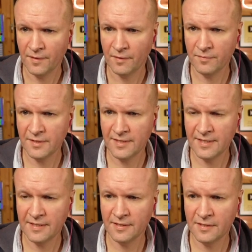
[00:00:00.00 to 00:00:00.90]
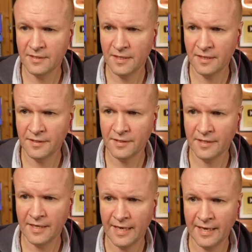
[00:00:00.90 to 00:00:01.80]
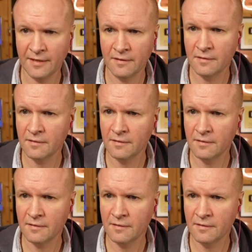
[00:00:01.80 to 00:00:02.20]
want to see the done there.